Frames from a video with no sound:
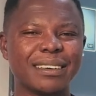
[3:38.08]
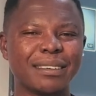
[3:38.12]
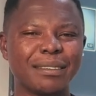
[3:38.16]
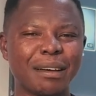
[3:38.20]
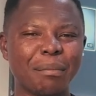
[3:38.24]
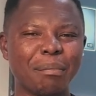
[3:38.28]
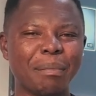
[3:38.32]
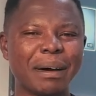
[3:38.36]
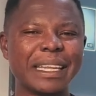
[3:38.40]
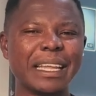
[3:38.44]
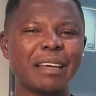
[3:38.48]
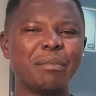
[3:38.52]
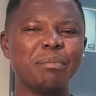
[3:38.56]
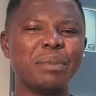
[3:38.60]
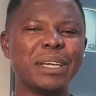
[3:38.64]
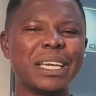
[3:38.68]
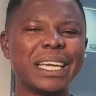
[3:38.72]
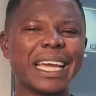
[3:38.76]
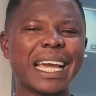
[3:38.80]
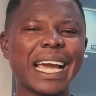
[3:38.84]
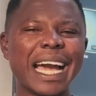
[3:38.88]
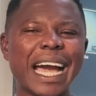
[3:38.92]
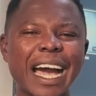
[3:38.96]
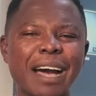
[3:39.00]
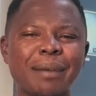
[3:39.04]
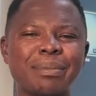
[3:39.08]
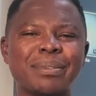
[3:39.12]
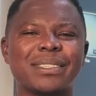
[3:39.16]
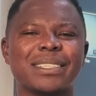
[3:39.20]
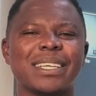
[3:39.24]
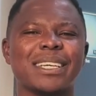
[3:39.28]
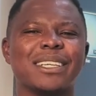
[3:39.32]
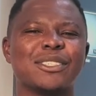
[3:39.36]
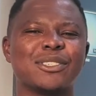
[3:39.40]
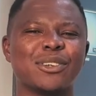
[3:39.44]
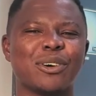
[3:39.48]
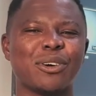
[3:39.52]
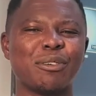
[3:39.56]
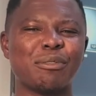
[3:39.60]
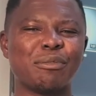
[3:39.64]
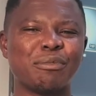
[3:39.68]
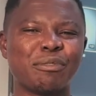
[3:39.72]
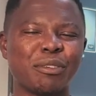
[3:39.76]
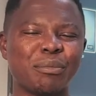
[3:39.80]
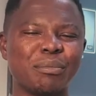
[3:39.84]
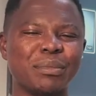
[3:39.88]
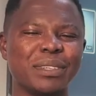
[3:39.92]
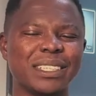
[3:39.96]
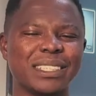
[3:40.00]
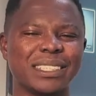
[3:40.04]
a mother being absent off
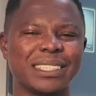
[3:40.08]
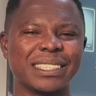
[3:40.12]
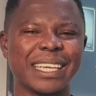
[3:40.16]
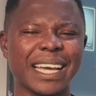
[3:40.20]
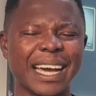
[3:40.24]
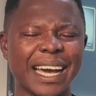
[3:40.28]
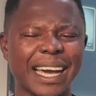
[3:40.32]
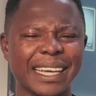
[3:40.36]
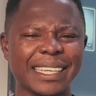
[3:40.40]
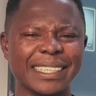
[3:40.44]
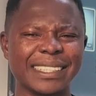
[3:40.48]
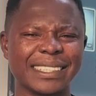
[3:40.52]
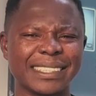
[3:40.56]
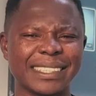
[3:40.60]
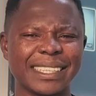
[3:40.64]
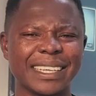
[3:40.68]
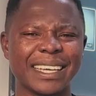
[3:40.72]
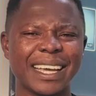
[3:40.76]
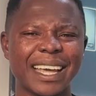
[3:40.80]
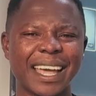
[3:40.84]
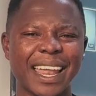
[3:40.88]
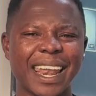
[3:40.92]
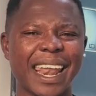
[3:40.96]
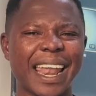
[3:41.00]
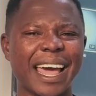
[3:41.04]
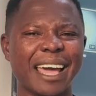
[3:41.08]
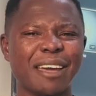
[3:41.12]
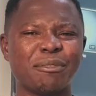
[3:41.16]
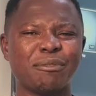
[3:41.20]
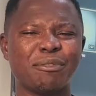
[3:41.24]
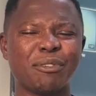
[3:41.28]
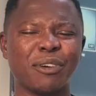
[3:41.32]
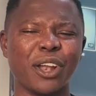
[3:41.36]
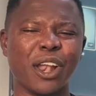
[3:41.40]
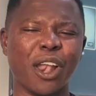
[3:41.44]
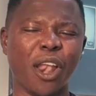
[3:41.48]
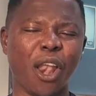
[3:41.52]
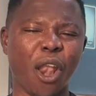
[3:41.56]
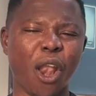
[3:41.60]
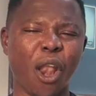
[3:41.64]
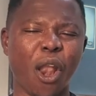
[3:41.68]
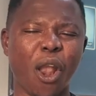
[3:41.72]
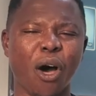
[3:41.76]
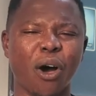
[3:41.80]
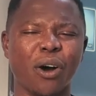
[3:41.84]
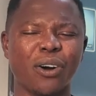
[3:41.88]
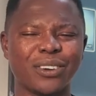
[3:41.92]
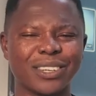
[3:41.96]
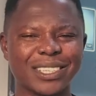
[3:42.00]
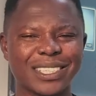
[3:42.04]
from this guy's life for a
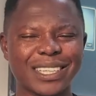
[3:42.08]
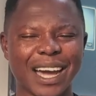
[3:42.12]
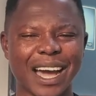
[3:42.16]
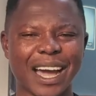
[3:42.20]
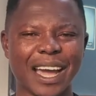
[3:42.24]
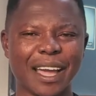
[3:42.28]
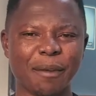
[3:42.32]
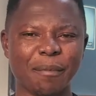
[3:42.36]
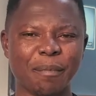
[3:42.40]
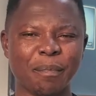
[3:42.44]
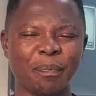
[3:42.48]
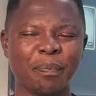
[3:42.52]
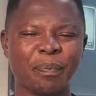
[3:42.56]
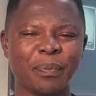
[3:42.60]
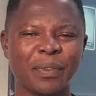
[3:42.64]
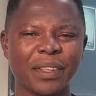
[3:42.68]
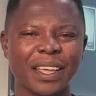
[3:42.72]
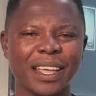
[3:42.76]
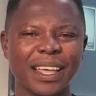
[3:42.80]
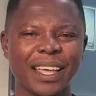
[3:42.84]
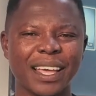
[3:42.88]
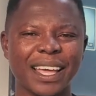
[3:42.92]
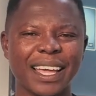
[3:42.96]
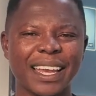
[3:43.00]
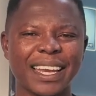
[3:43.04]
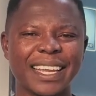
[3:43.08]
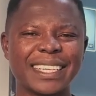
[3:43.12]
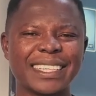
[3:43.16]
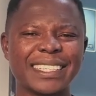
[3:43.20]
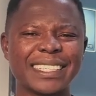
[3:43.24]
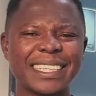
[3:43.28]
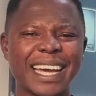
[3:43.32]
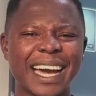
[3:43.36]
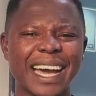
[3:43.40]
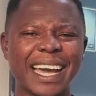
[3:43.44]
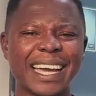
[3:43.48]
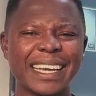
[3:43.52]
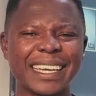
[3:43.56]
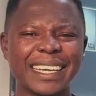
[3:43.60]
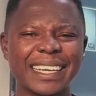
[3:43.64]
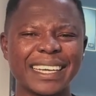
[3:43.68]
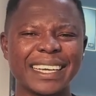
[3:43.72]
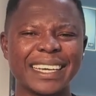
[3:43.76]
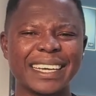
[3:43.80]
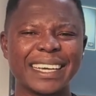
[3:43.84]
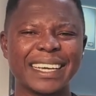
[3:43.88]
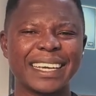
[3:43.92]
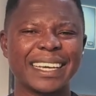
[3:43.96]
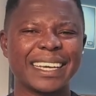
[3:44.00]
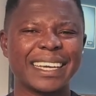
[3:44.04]
long time. This guy
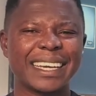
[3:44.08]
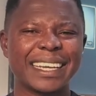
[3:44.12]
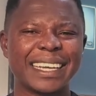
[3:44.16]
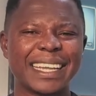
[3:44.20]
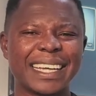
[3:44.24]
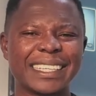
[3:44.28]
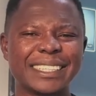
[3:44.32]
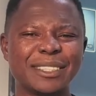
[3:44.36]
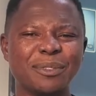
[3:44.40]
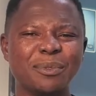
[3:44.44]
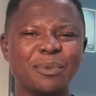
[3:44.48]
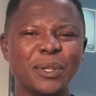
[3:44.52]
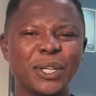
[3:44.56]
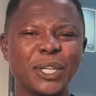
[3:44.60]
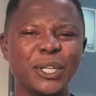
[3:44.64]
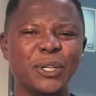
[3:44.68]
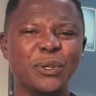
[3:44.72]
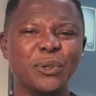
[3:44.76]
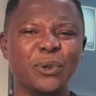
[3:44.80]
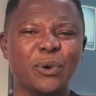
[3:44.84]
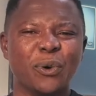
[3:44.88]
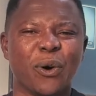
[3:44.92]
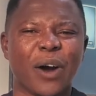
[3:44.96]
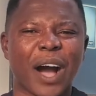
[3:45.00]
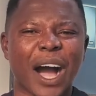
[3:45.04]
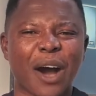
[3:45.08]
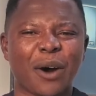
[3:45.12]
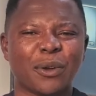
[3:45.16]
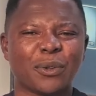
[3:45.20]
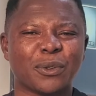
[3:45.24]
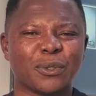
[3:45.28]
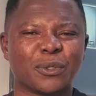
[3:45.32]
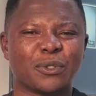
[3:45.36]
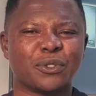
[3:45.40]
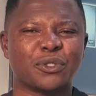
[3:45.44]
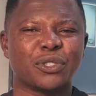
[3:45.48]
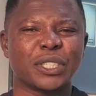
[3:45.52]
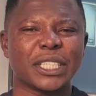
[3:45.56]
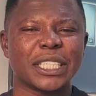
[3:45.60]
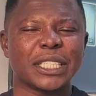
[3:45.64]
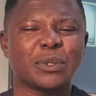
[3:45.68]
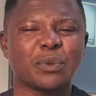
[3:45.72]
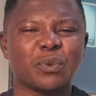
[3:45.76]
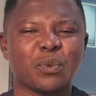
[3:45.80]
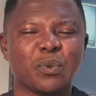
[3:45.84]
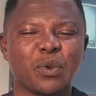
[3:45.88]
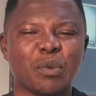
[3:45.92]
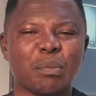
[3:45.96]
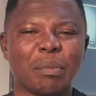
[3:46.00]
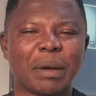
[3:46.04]
doesn't really know how to
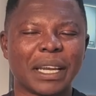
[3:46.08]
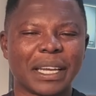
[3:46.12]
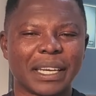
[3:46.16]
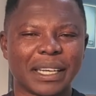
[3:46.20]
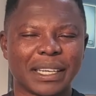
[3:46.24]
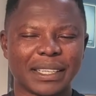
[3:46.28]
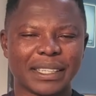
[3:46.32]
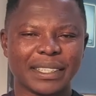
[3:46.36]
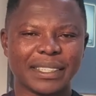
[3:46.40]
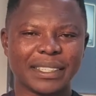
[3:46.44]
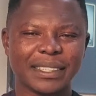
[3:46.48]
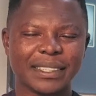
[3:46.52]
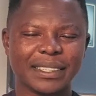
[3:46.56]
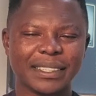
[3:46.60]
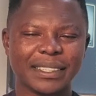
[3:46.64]
treat women.